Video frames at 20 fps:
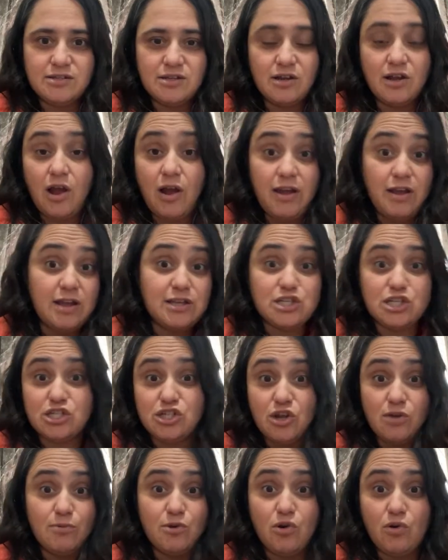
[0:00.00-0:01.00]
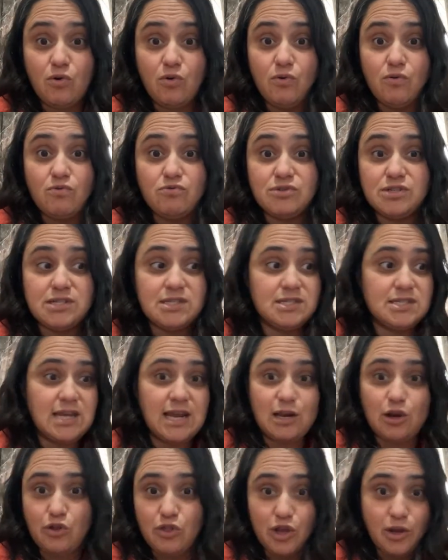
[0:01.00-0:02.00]
going into Zoom calls,
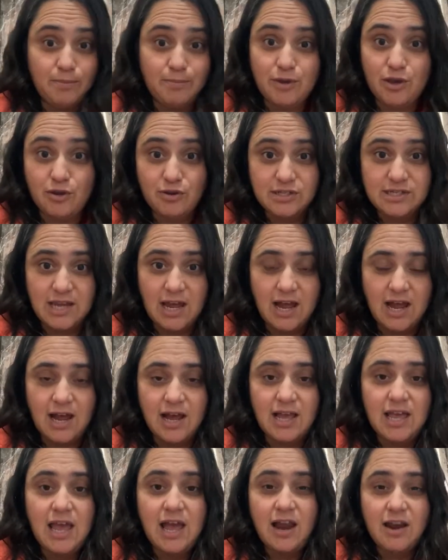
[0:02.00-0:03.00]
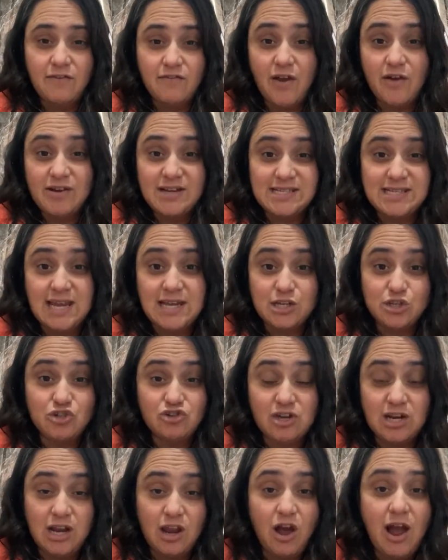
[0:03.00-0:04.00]
sitting on the computer, and a very
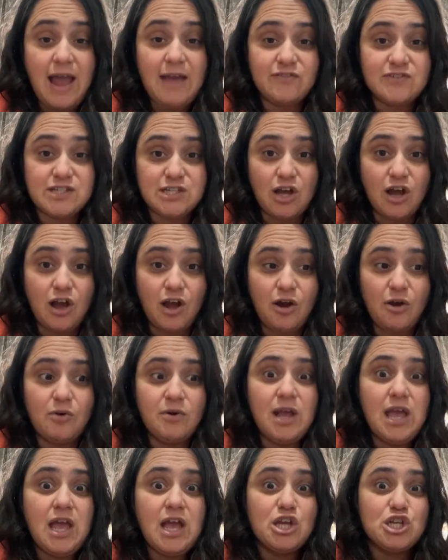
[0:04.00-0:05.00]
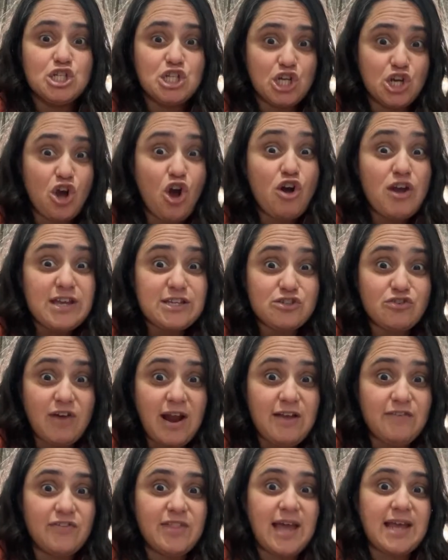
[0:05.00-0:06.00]
sedentary lifestyle. Qigong is
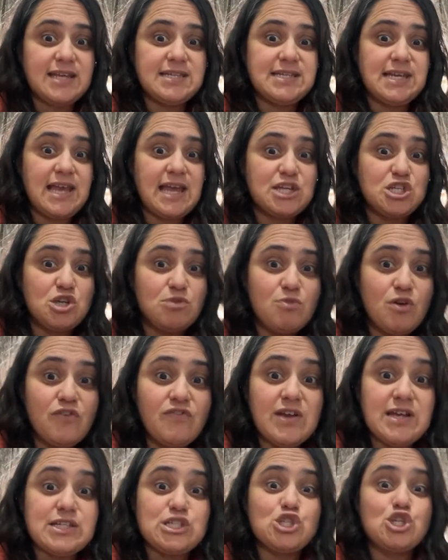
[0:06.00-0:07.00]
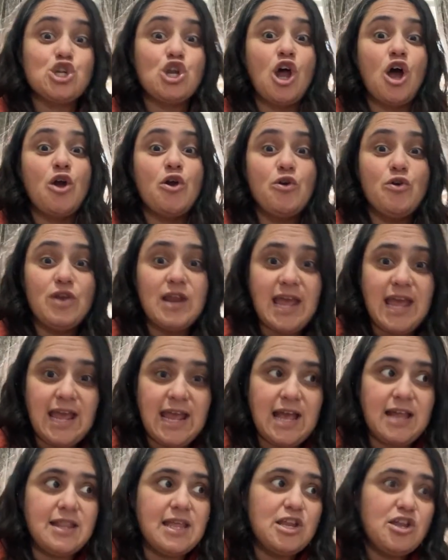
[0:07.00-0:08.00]
great for that because it gets you moving
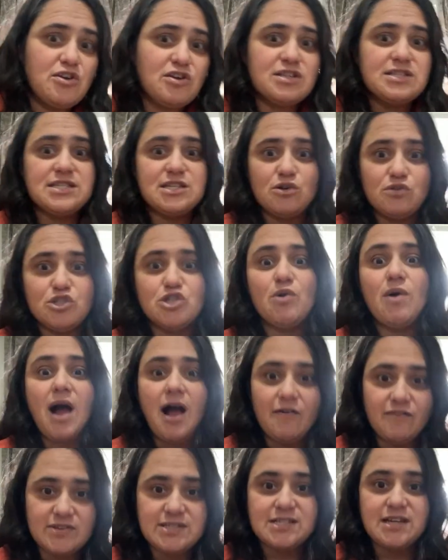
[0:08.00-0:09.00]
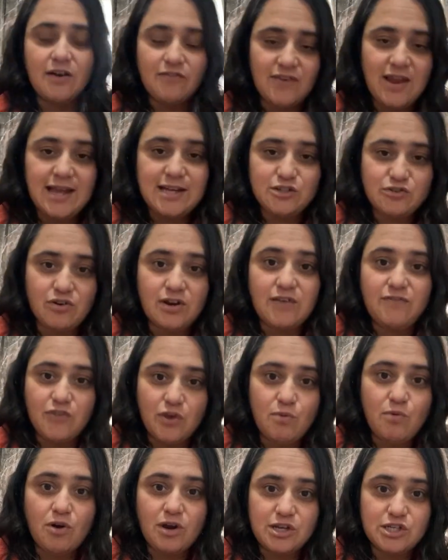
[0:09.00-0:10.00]
slowly, and then you can still do other stuff later on if
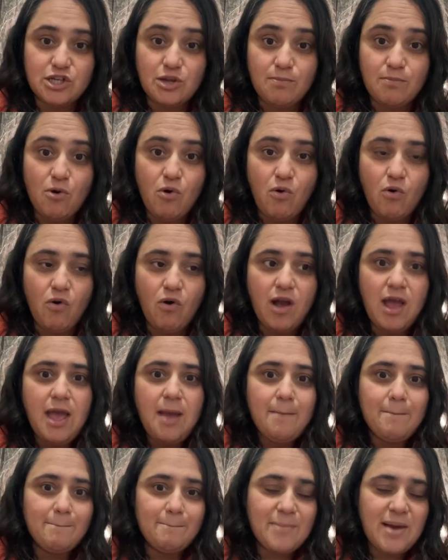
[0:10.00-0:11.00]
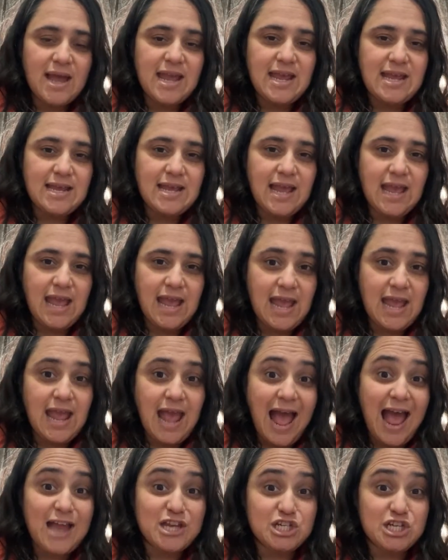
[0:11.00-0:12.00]
you want to do more, but it
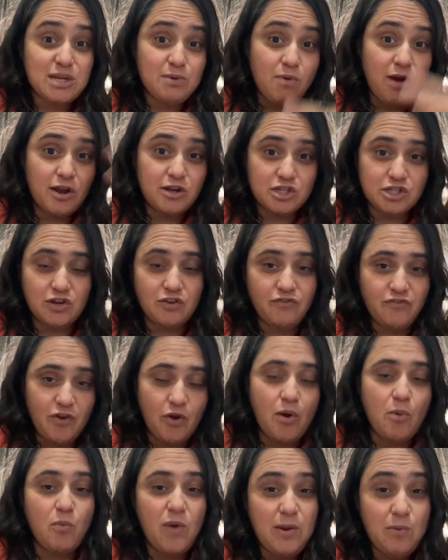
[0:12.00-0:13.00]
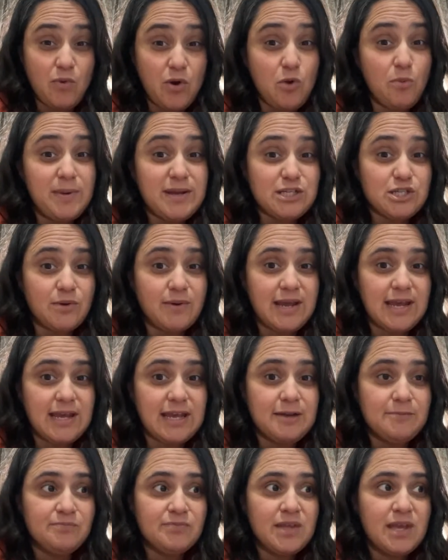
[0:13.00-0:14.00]
actually works you through. And we will be
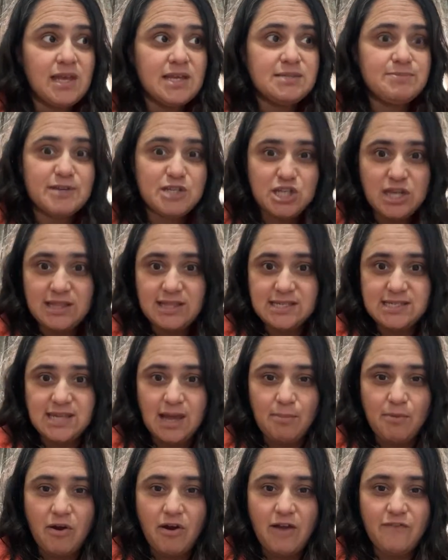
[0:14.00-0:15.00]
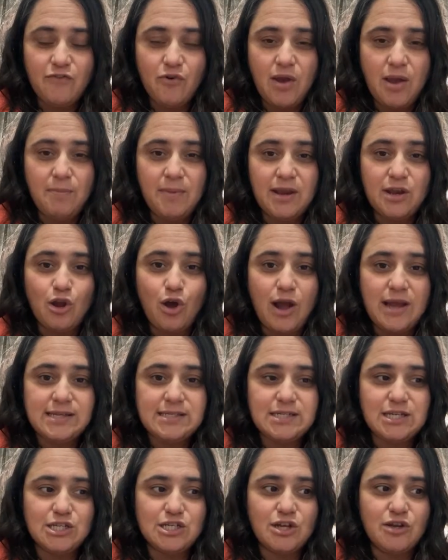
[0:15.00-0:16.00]
doing, especially in the summer, I thought it'd be nice
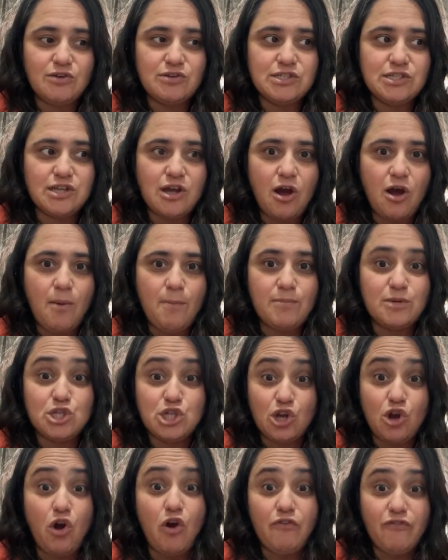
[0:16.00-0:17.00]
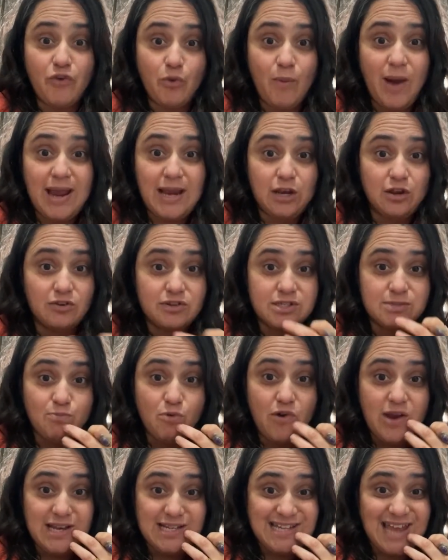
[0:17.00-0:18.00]
to do some Qigong for weight loss,
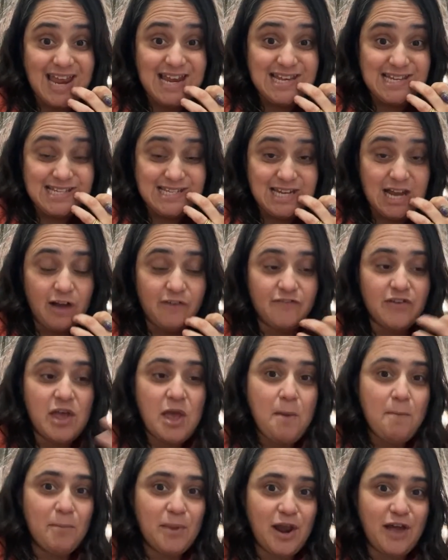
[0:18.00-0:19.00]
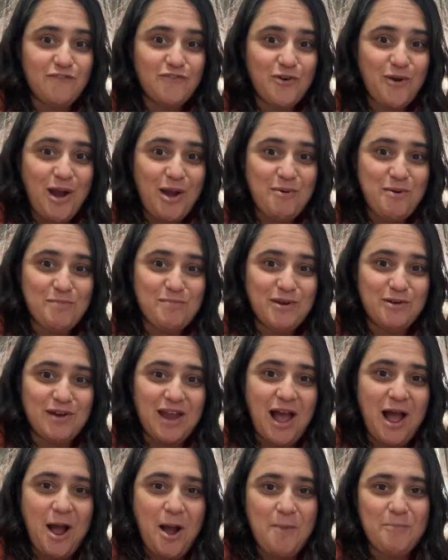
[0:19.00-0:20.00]
more intense stuff. But I thought I would build
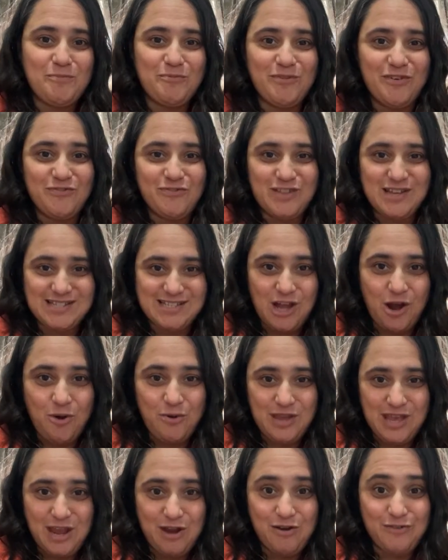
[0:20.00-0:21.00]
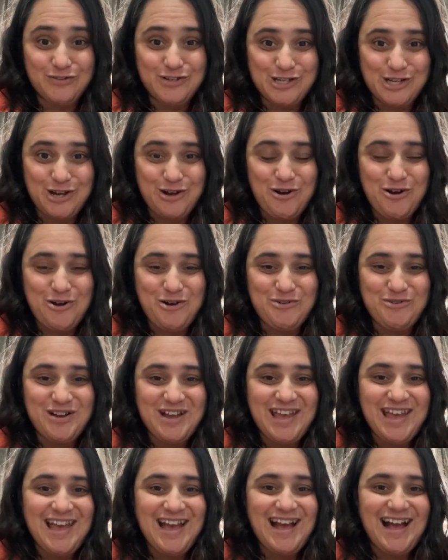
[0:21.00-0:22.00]
it up with this whole year of Qigong
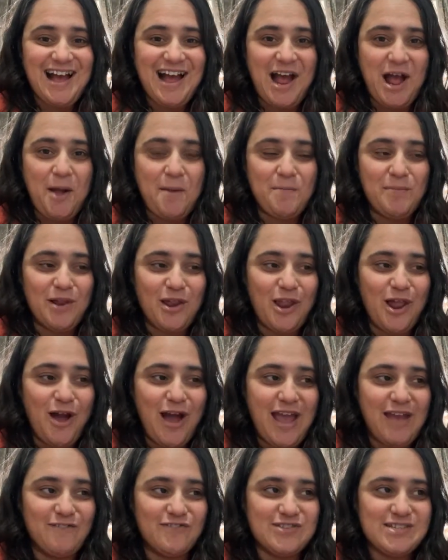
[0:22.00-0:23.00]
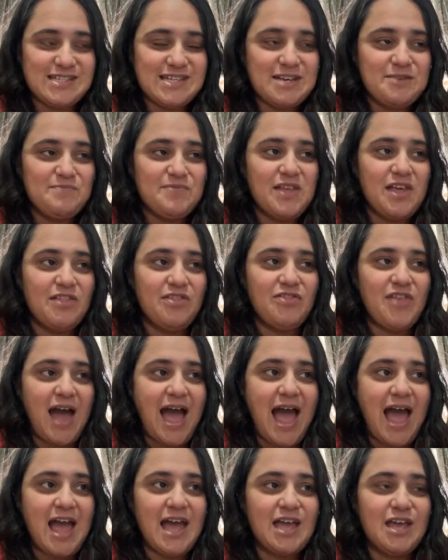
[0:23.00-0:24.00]
lives,
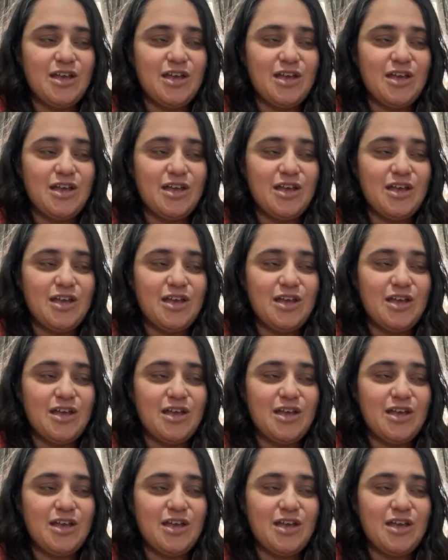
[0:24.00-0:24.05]
that